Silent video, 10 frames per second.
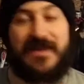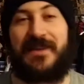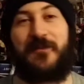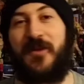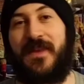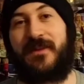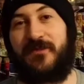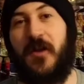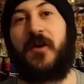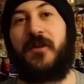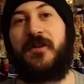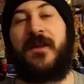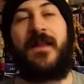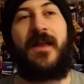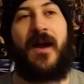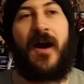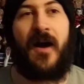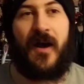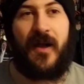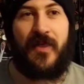see what they've done.
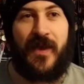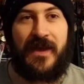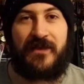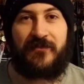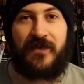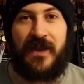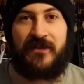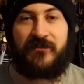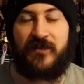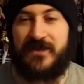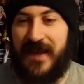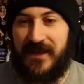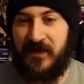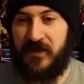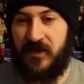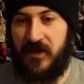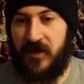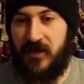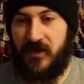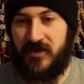Uh, they've they've taken
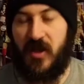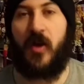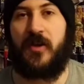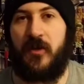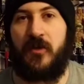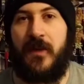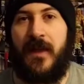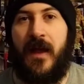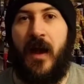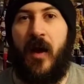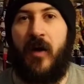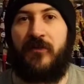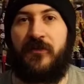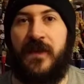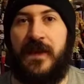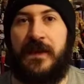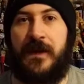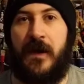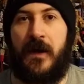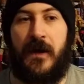the the title of
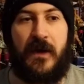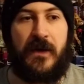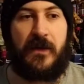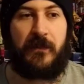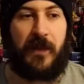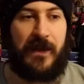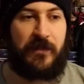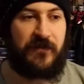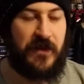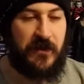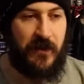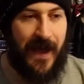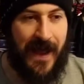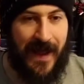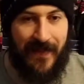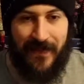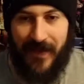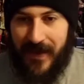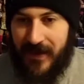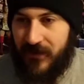the uh, pay per view and
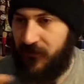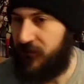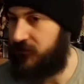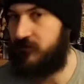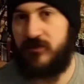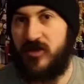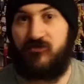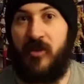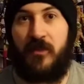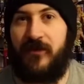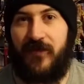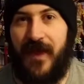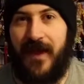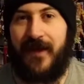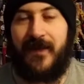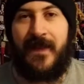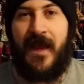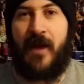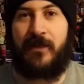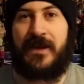they've just run with that.
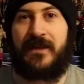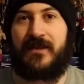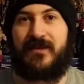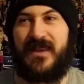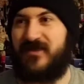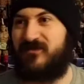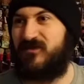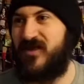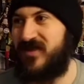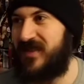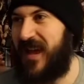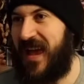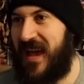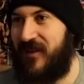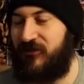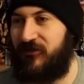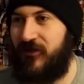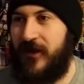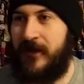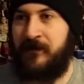I mean, this doesn't have